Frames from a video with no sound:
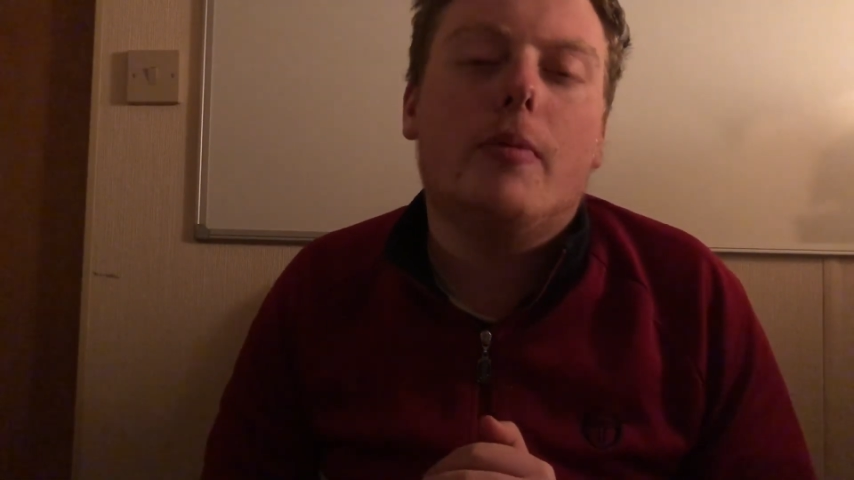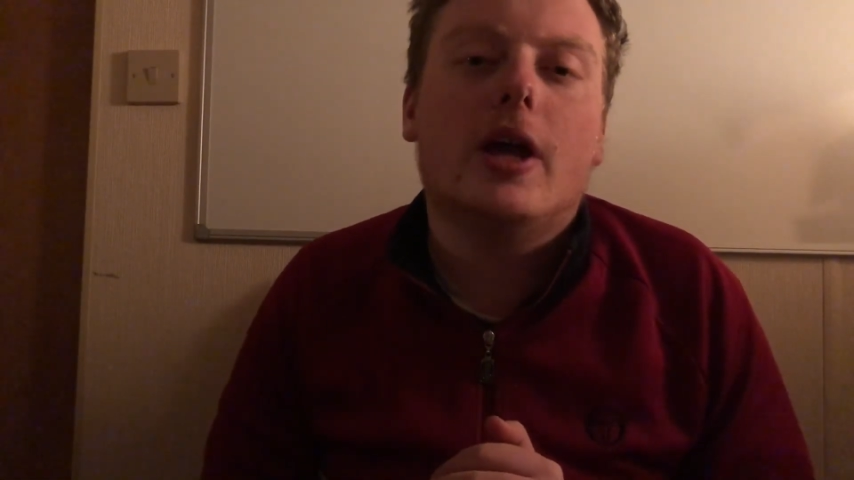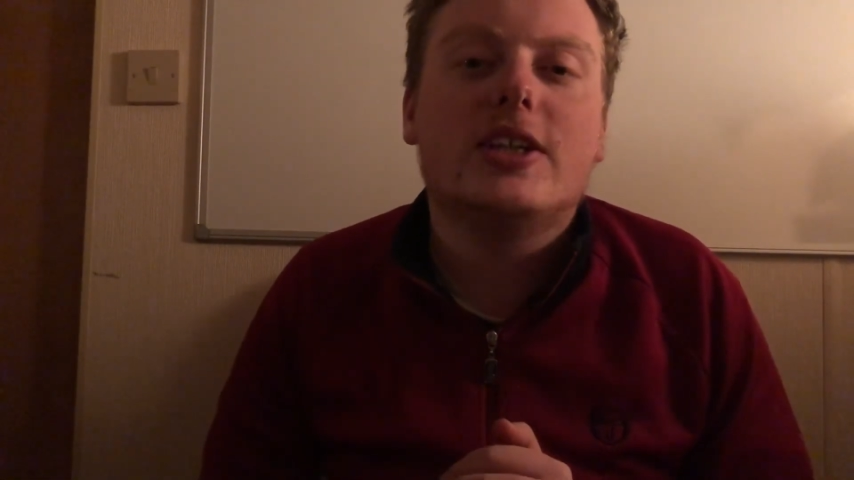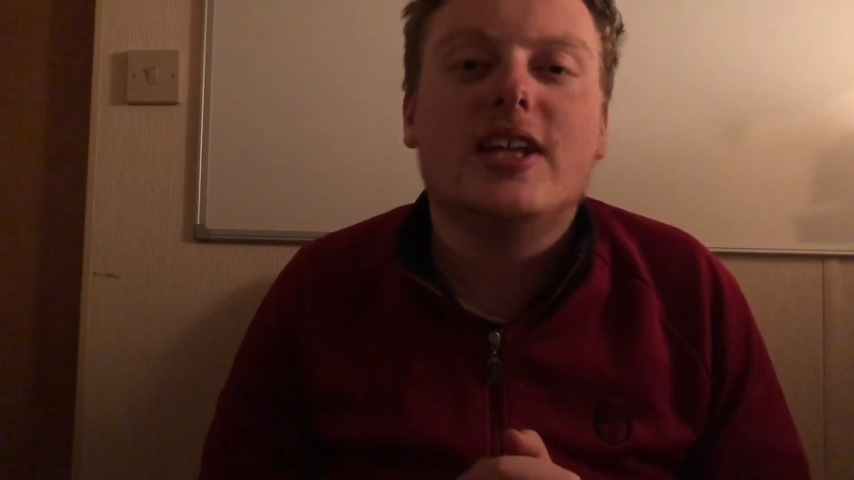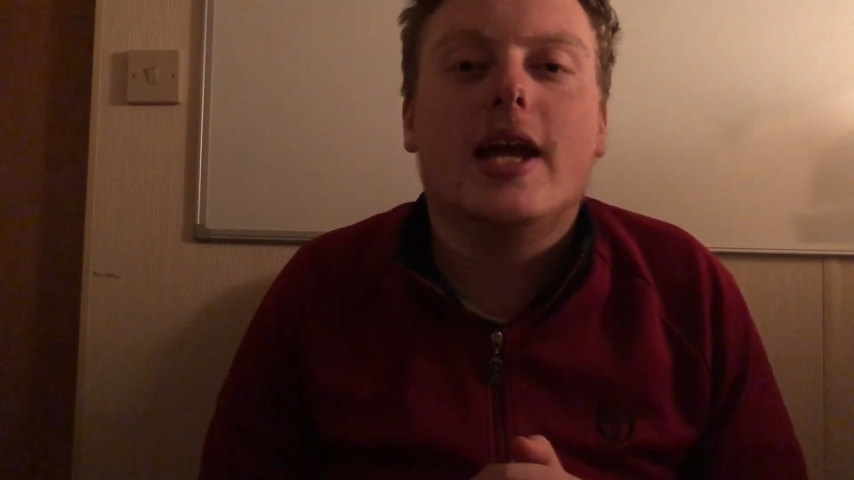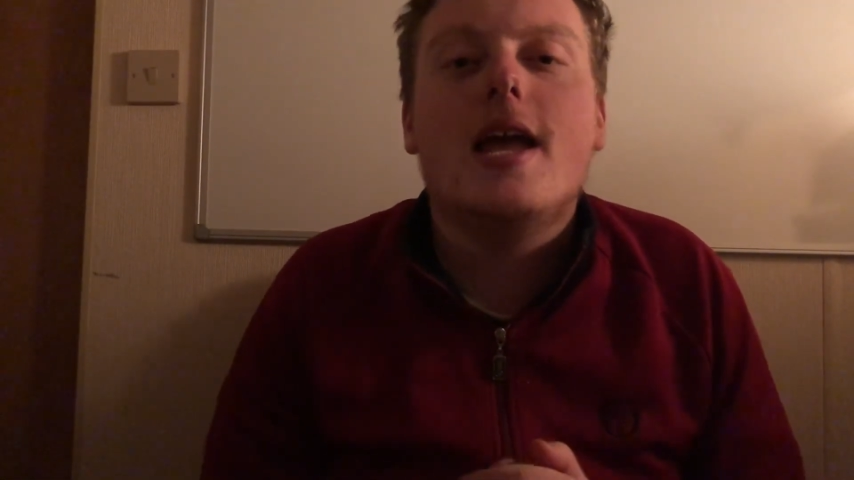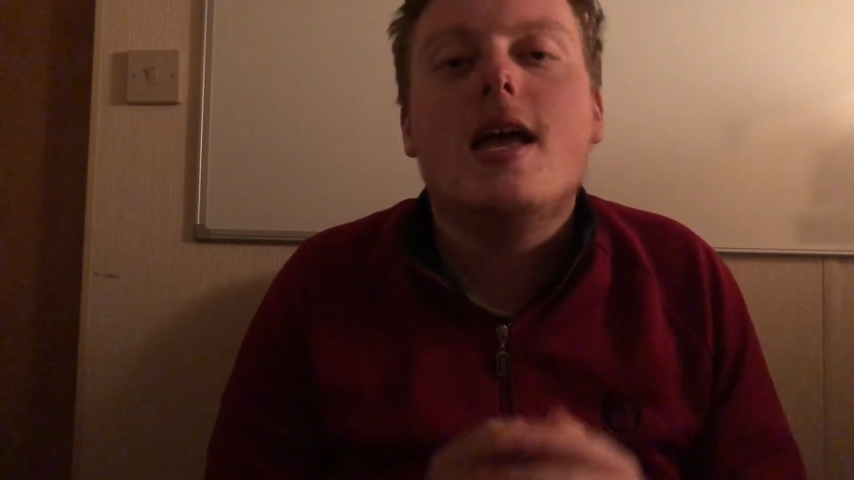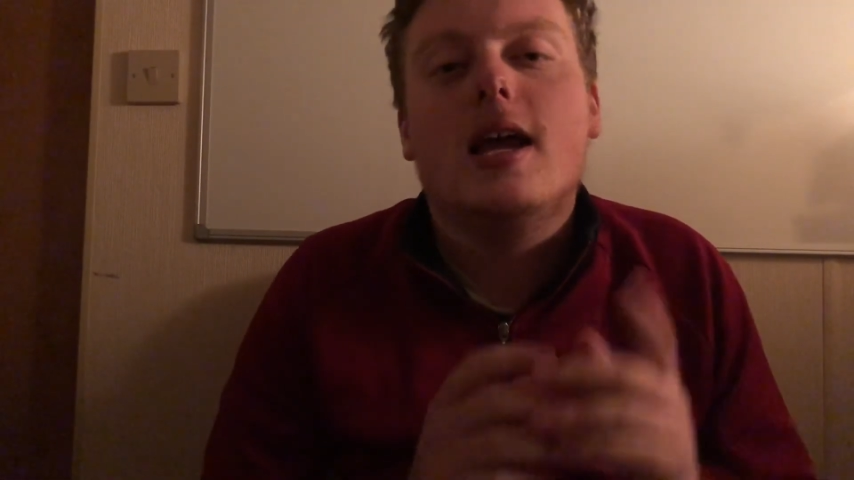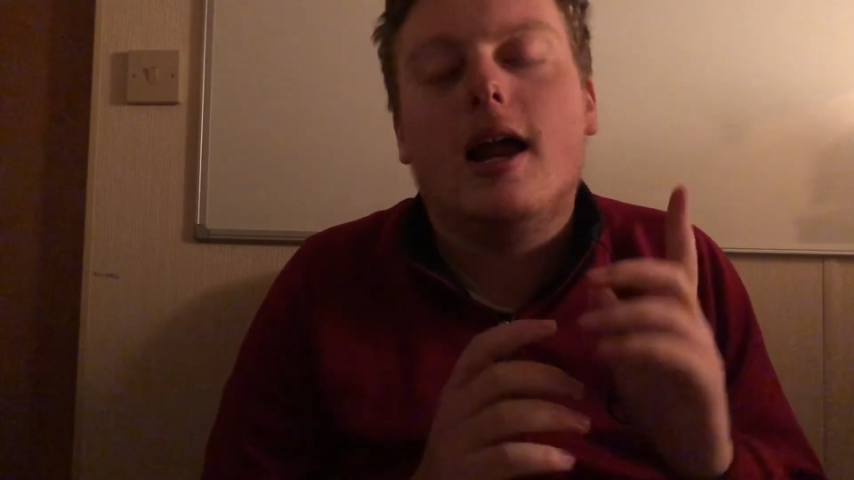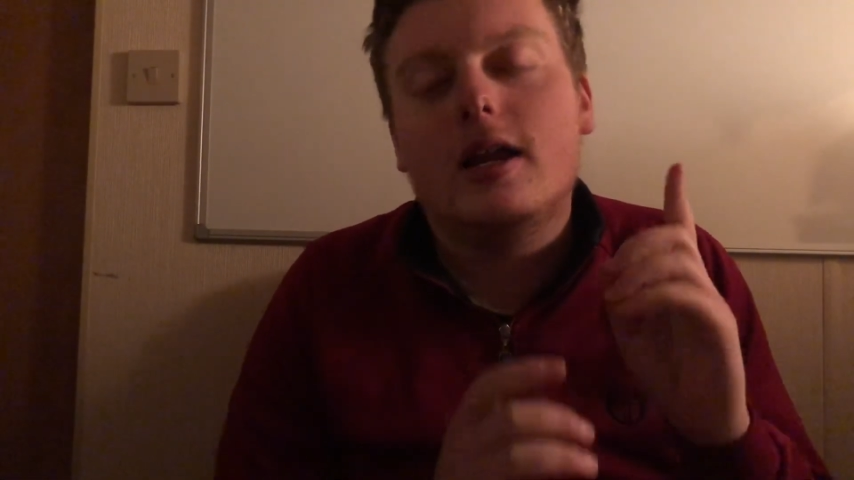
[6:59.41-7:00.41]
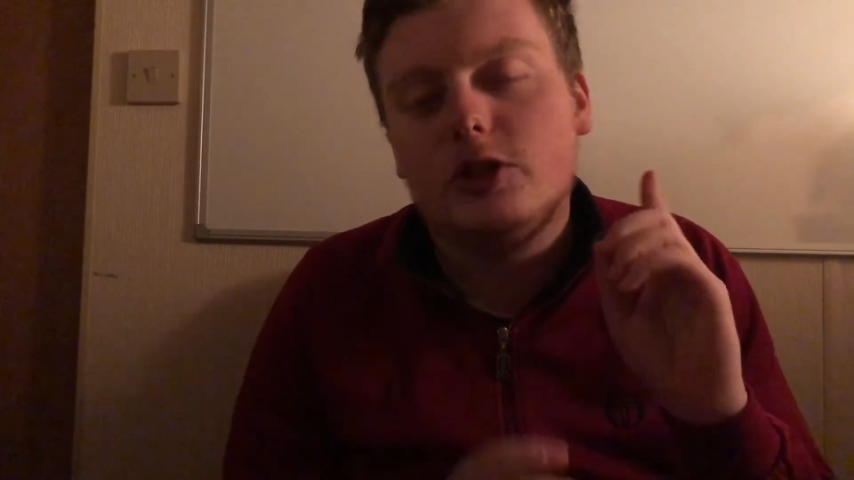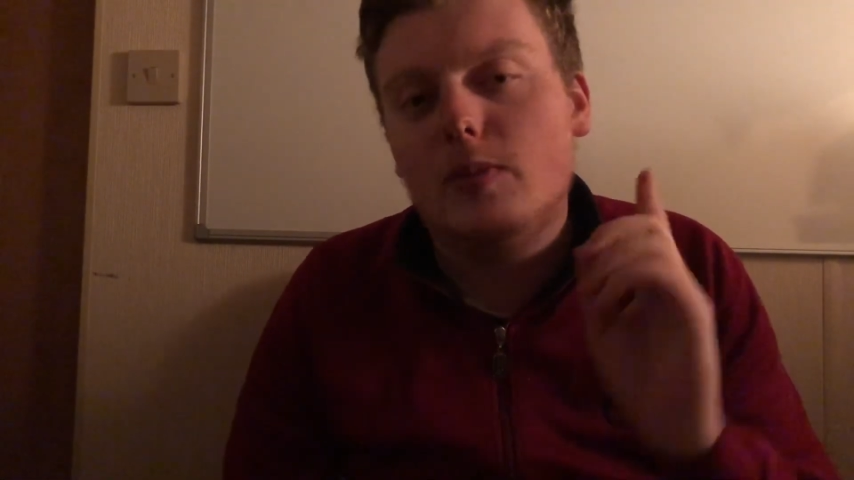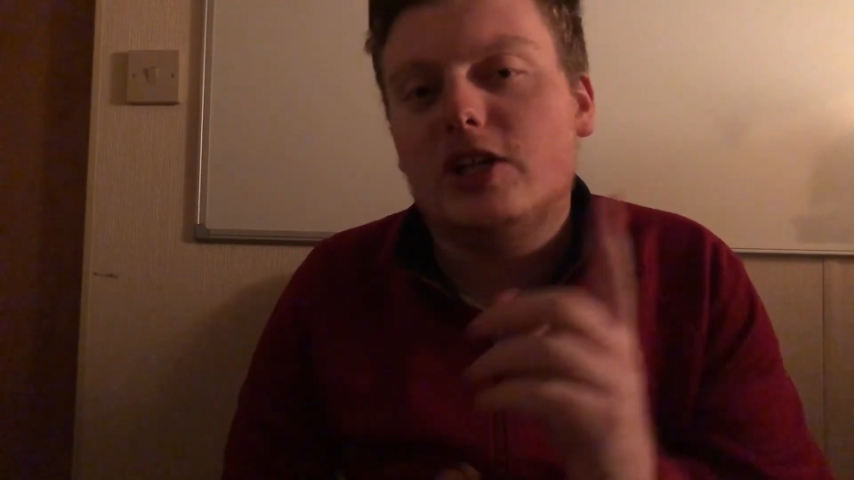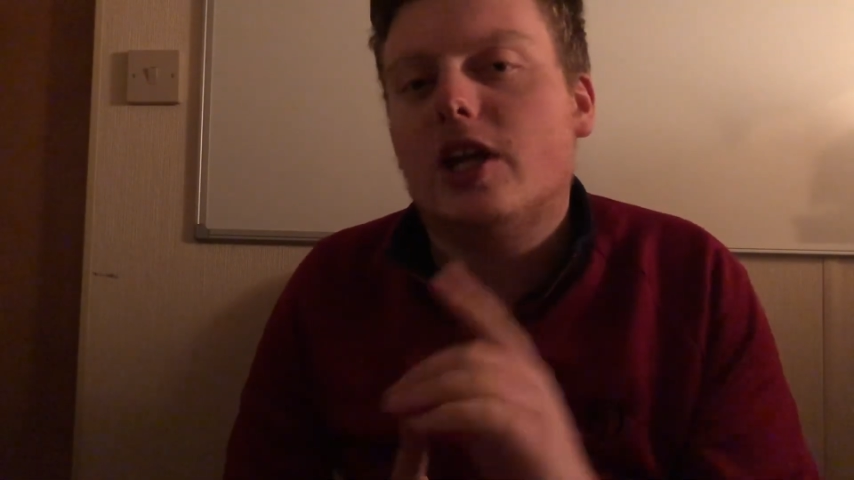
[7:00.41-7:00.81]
But like I say, smash that